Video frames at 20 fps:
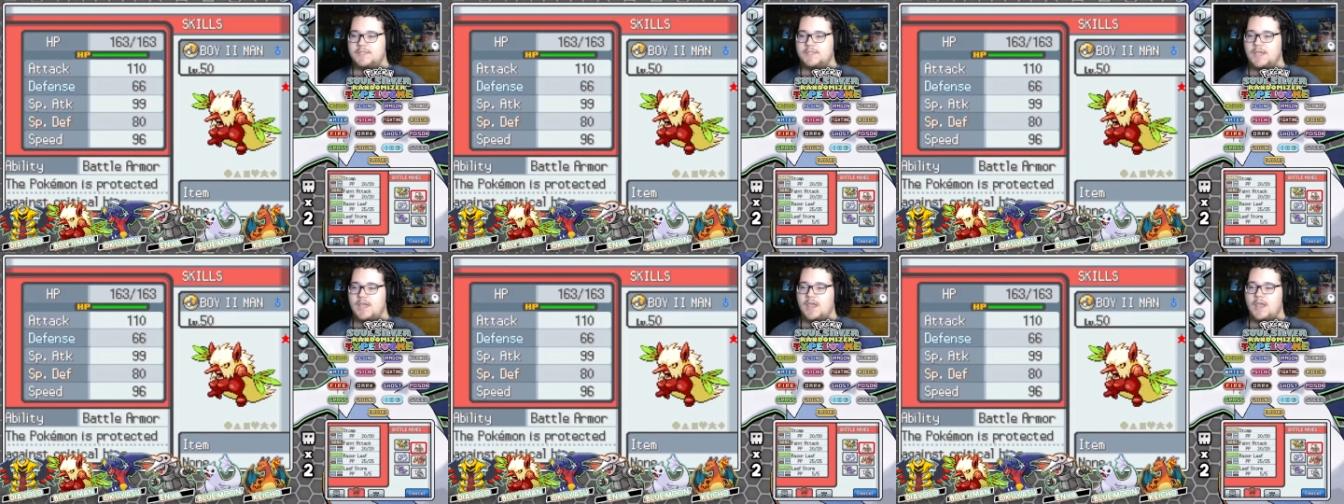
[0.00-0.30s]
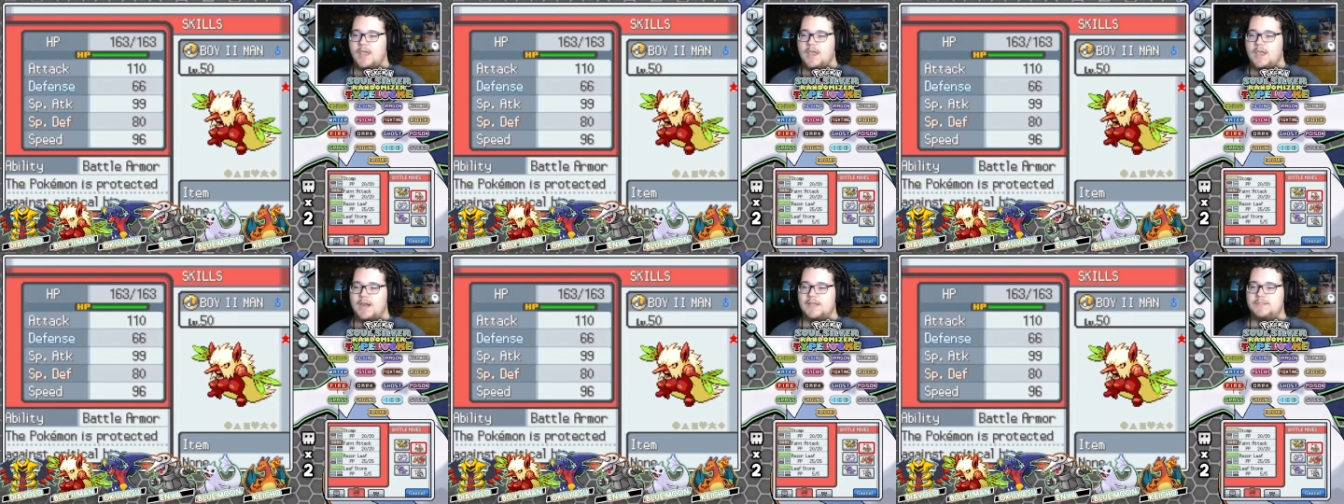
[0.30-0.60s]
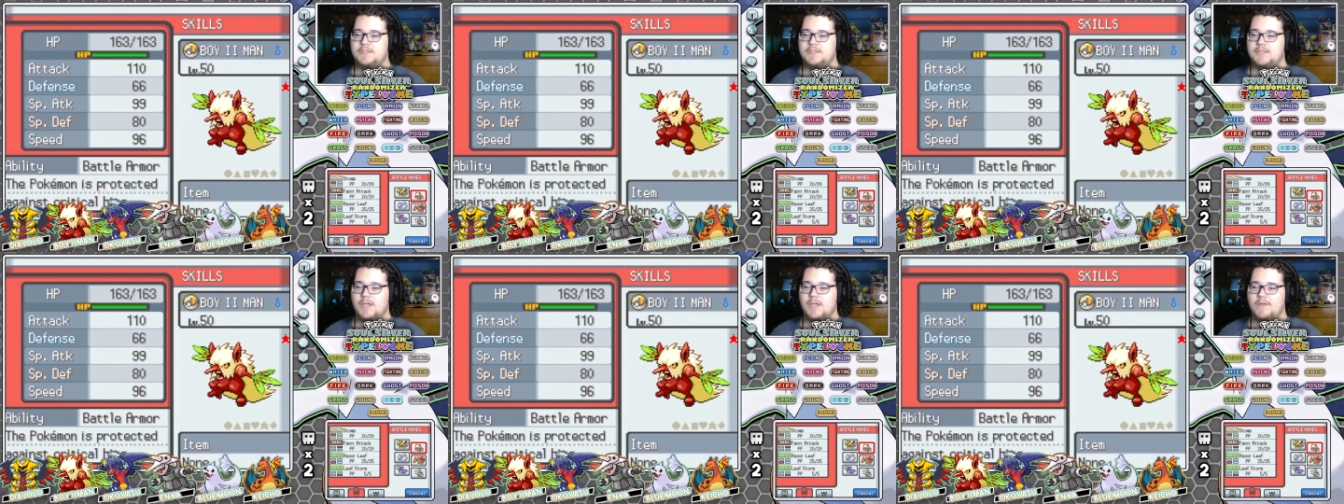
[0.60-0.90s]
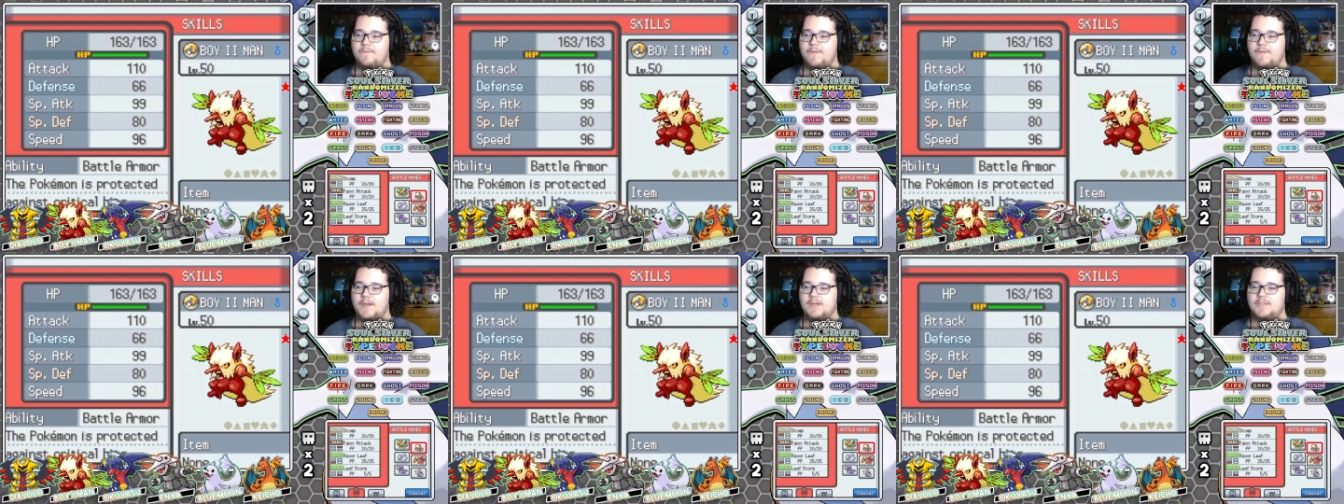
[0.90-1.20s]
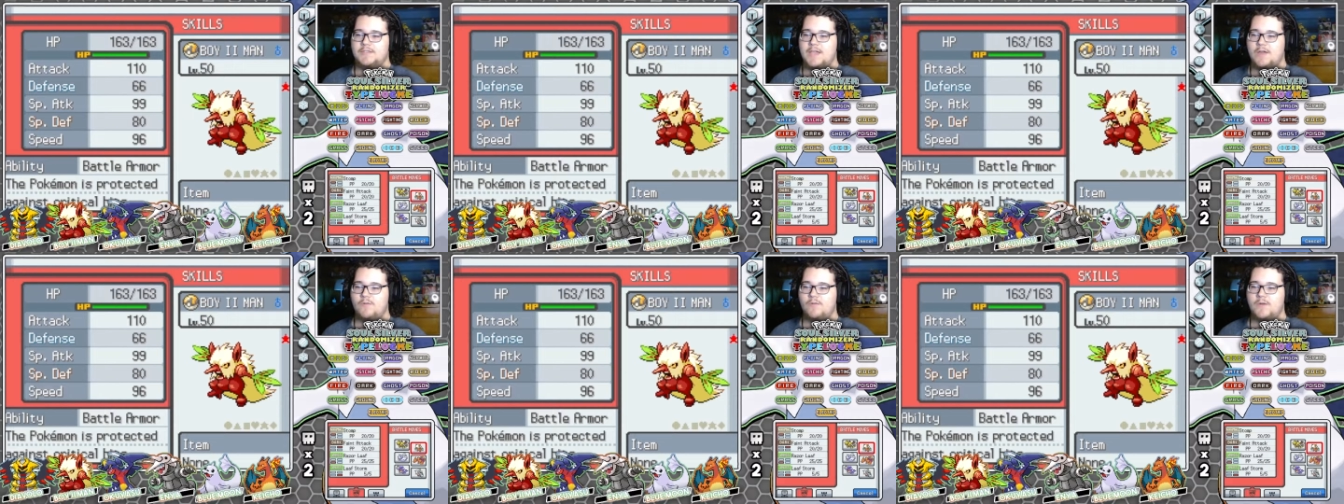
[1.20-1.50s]
It has Stomp, Feint
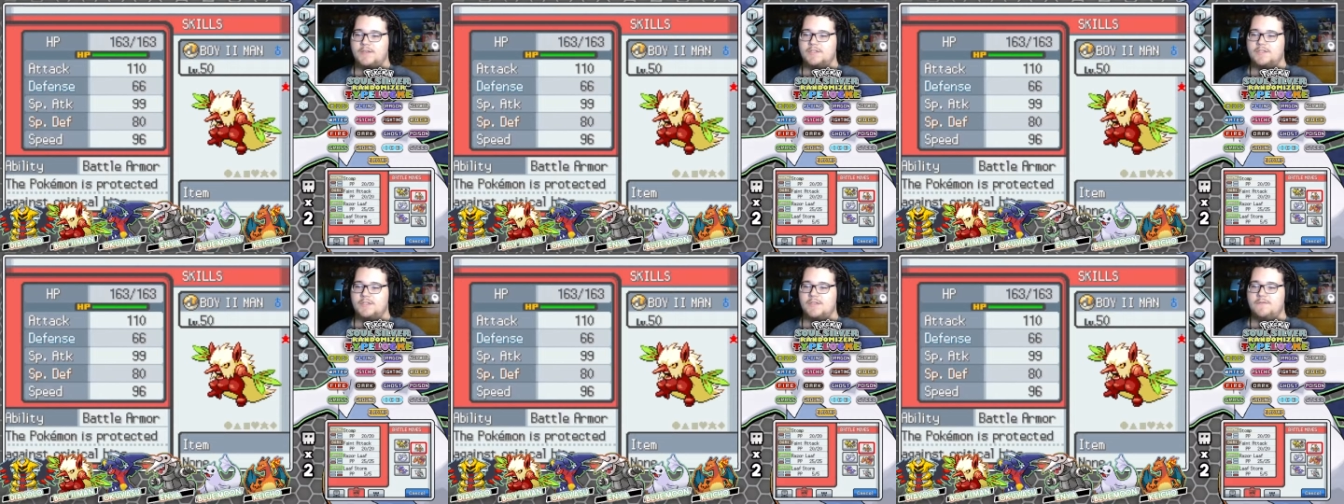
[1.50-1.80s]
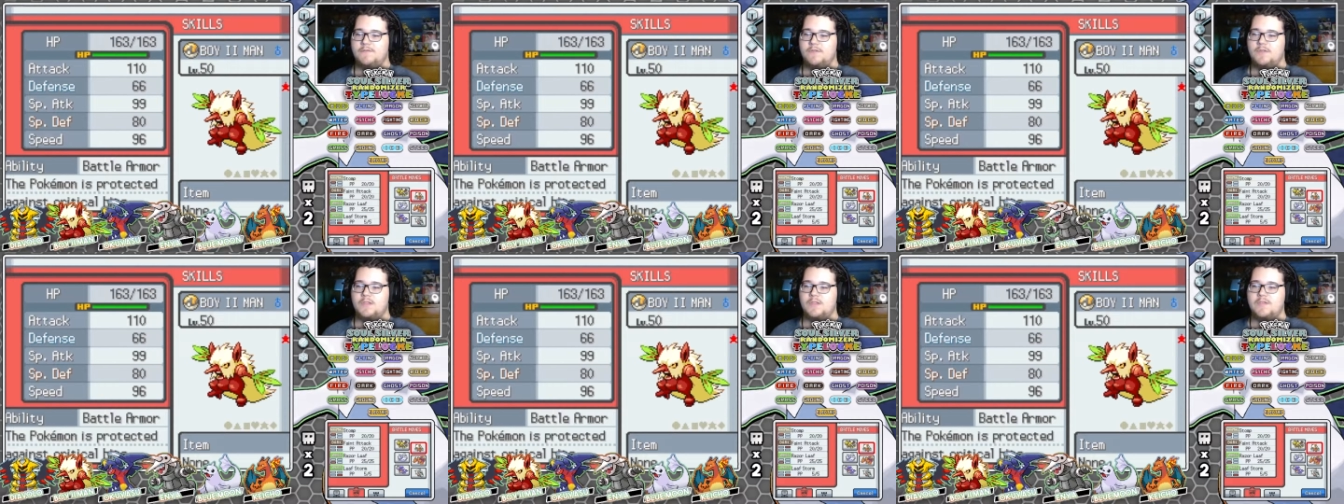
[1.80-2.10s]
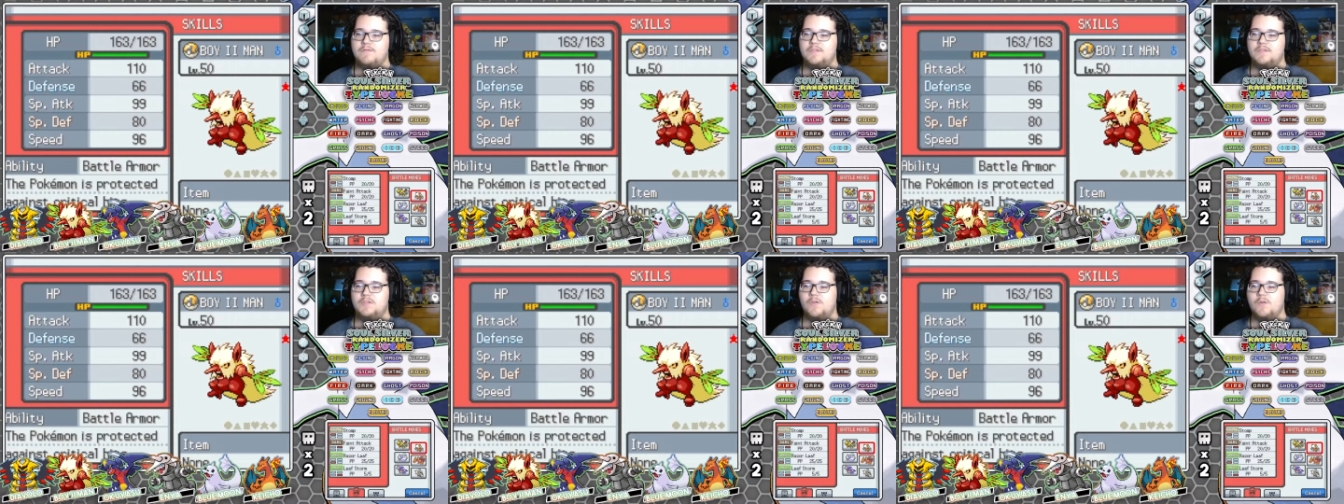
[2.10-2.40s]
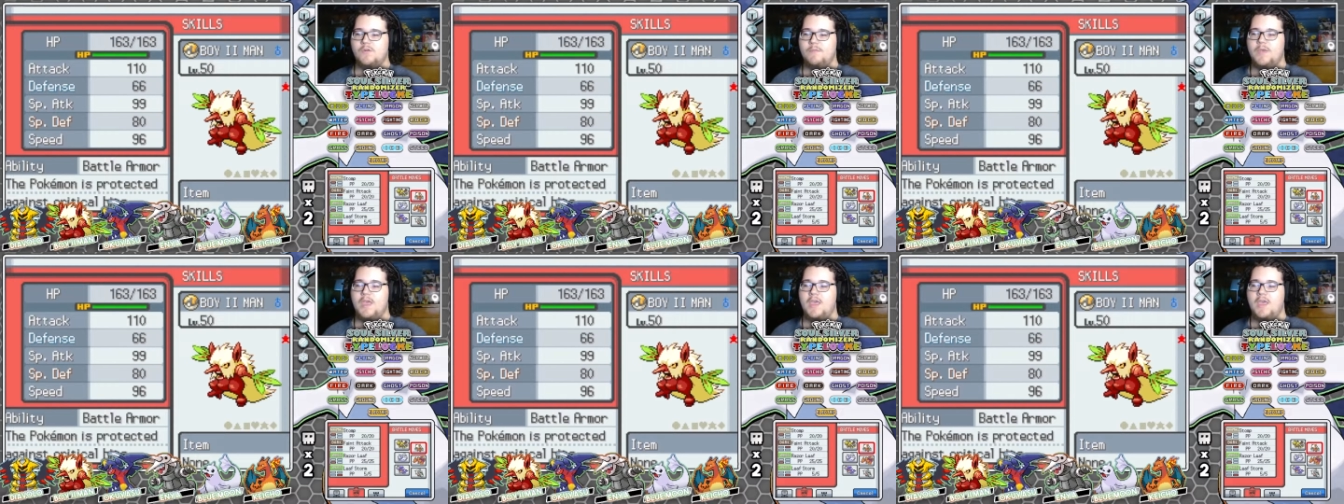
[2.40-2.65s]
Attack, Razor Leaf, and Leaf Storm.